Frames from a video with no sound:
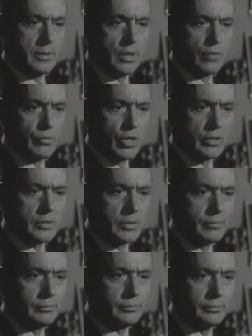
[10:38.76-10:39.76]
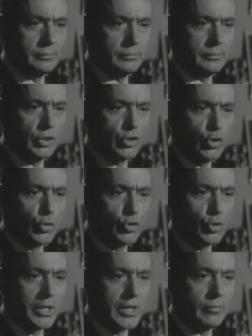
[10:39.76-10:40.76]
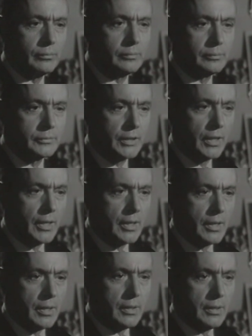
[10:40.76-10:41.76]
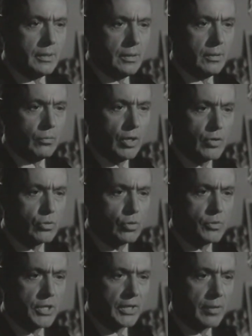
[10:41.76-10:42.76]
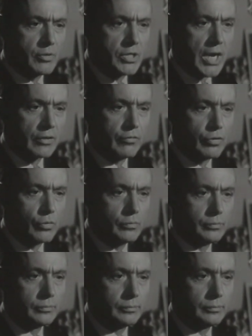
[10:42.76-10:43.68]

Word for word: Not Bert, but you, Julie. Why do you suppose I kept track of you?